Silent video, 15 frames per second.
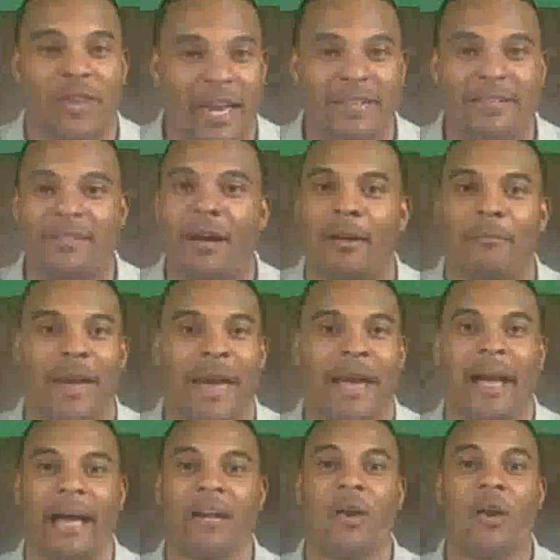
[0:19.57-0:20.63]
Yes, I'm
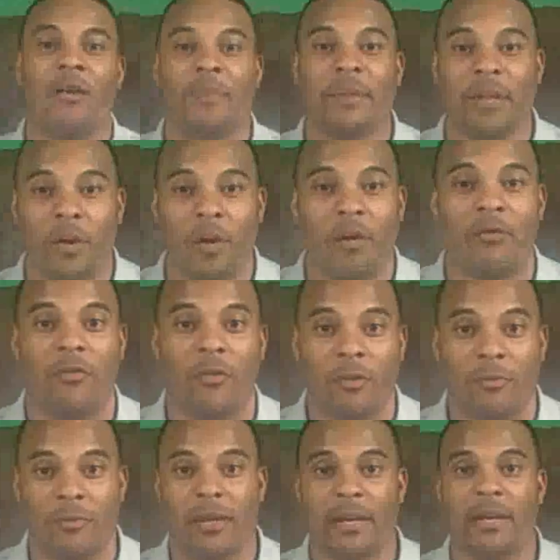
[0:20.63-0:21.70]
back. I know I've been gone
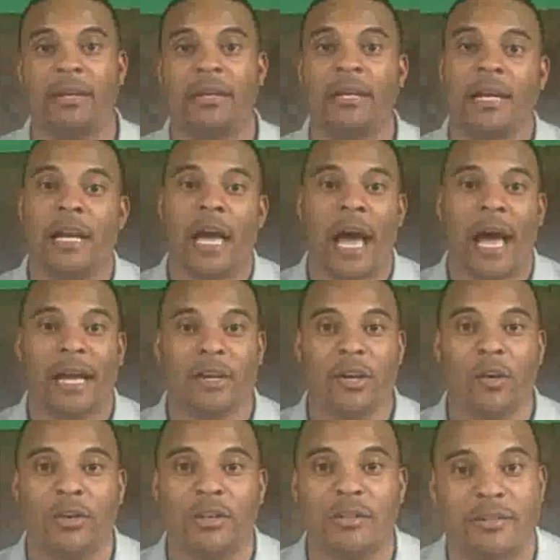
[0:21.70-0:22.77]
for a minute. I
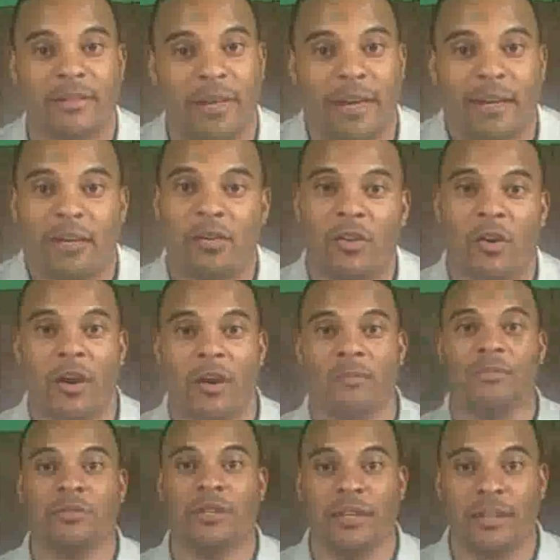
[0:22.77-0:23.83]
noticed that, I
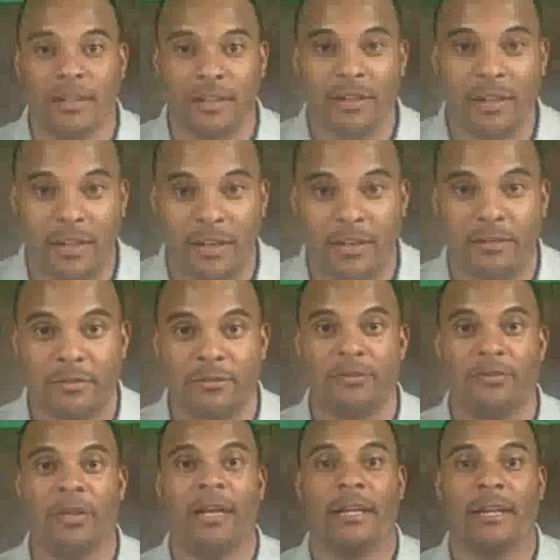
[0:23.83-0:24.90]
was getting
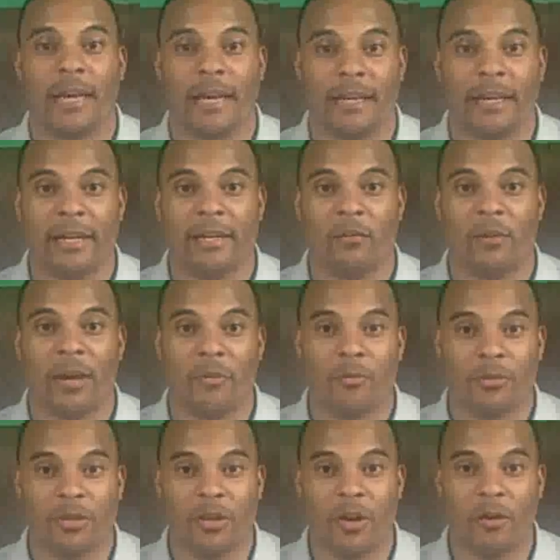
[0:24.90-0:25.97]
love in when
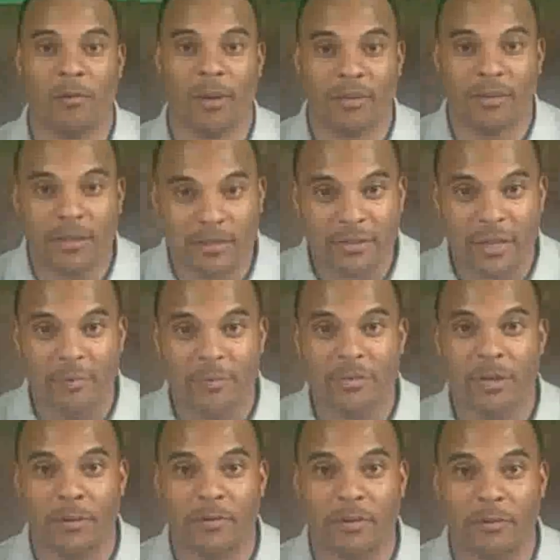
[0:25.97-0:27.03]
I would talk about these type
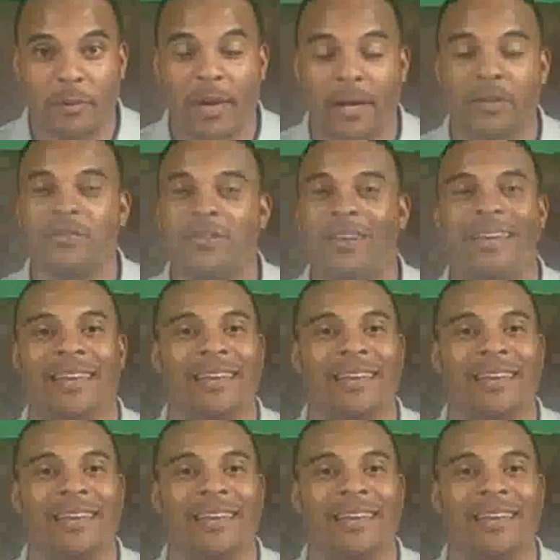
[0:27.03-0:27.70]
of subject matters.